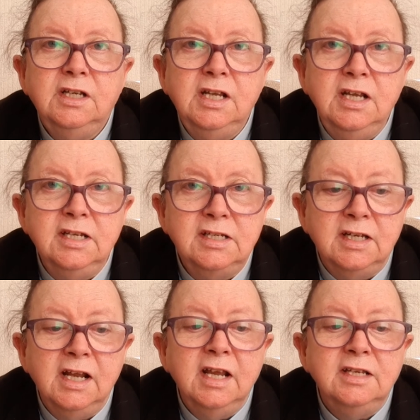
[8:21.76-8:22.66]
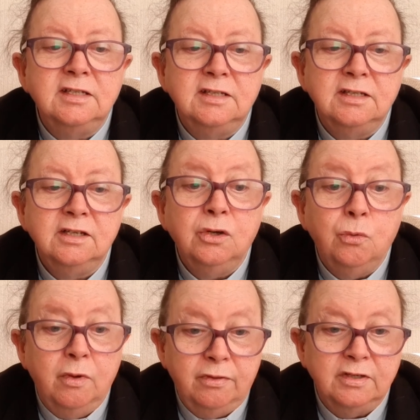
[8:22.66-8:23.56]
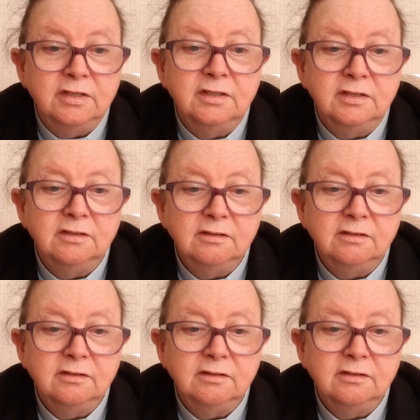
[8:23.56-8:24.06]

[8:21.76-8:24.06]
He stays with us.